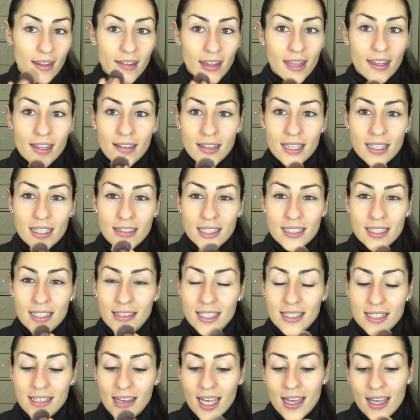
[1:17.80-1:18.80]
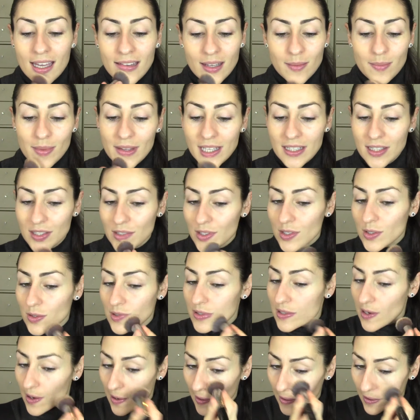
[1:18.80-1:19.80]
And it's a tiny bit too
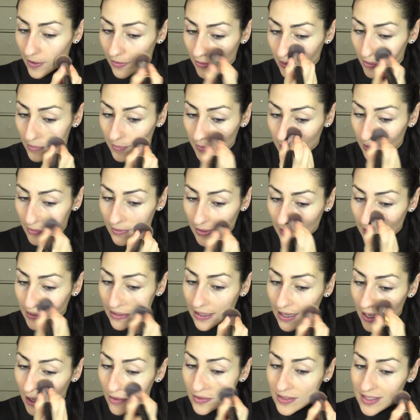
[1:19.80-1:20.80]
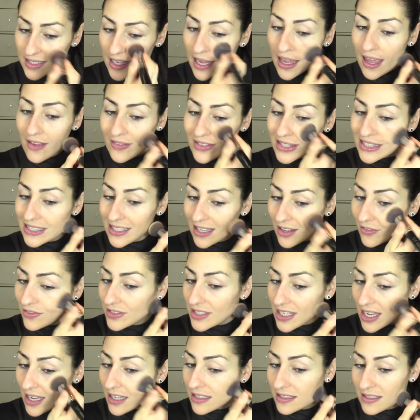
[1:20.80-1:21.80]
dark for me right now, as I haven't
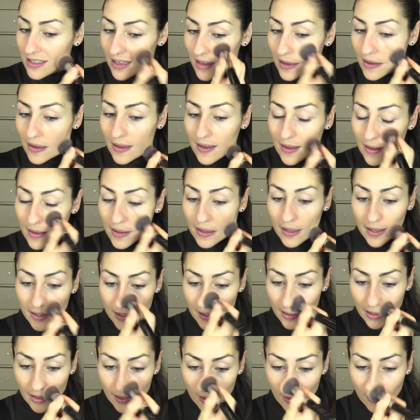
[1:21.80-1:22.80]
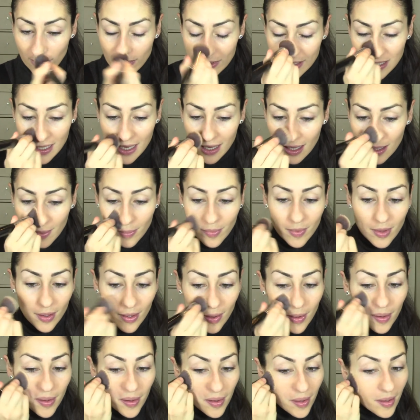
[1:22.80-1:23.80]
self-tanned in a long time,
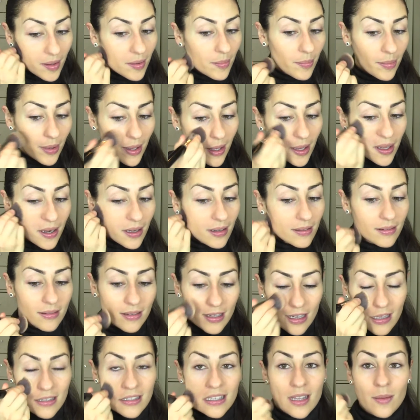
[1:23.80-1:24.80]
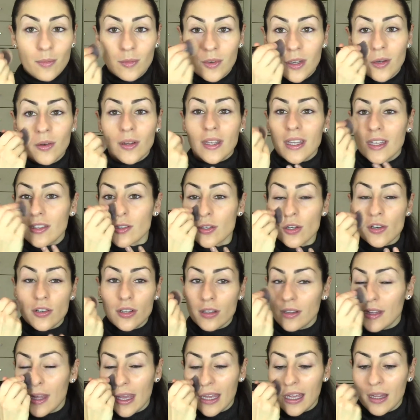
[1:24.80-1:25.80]
but as I'm wearing a
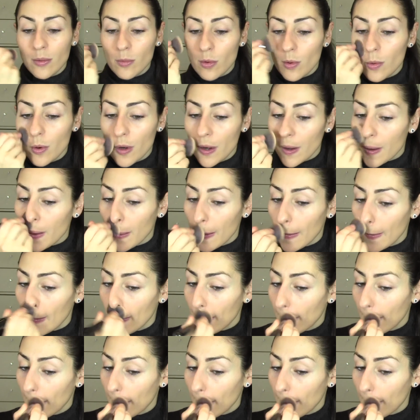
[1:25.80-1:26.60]
turtleneck, it will work.